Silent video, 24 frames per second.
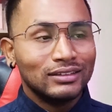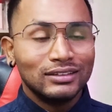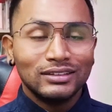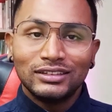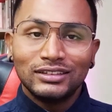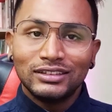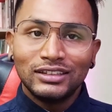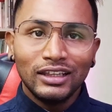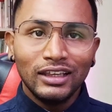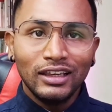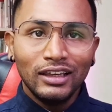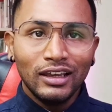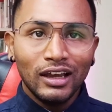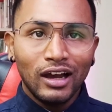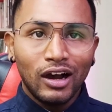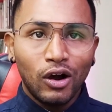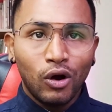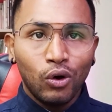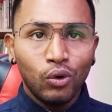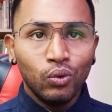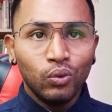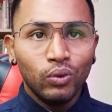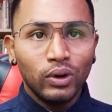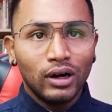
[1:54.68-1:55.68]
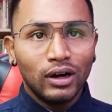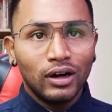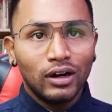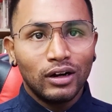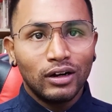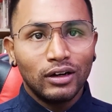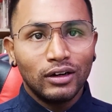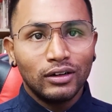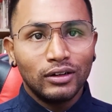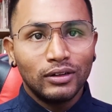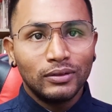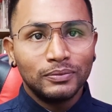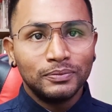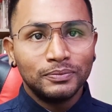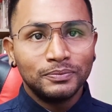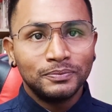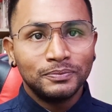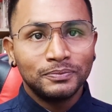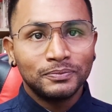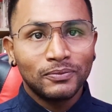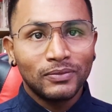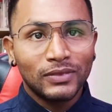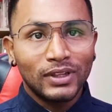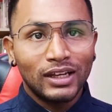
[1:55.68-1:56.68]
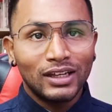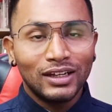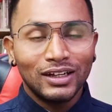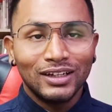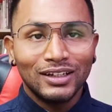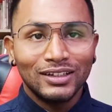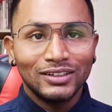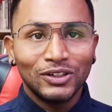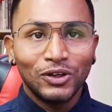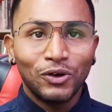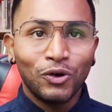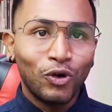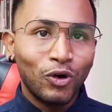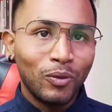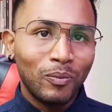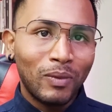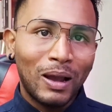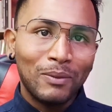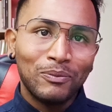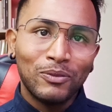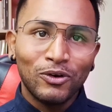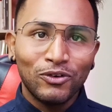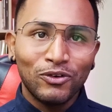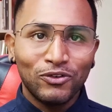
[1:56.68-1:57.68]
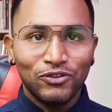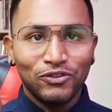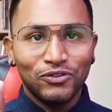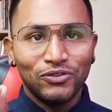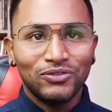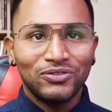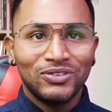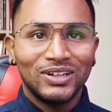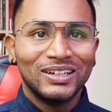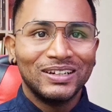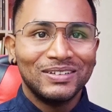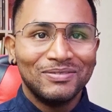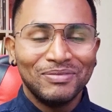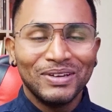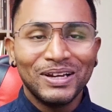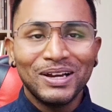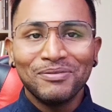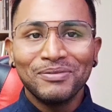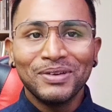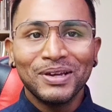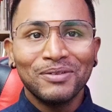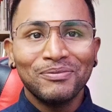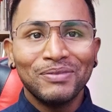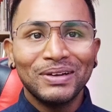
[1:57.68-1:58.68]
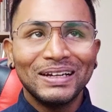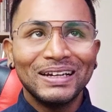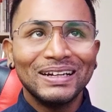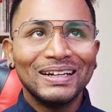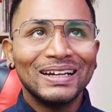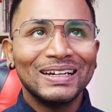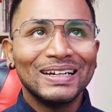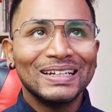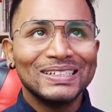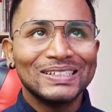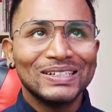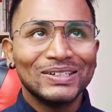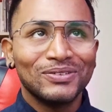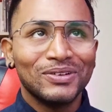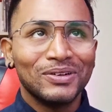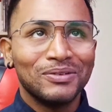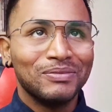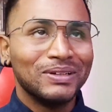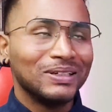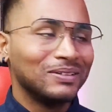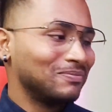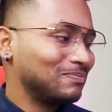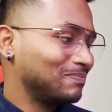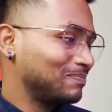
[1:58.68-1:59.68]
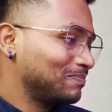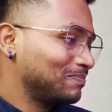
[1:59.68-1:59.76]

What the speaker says: see how the roadmap of becoming a big data tester will be.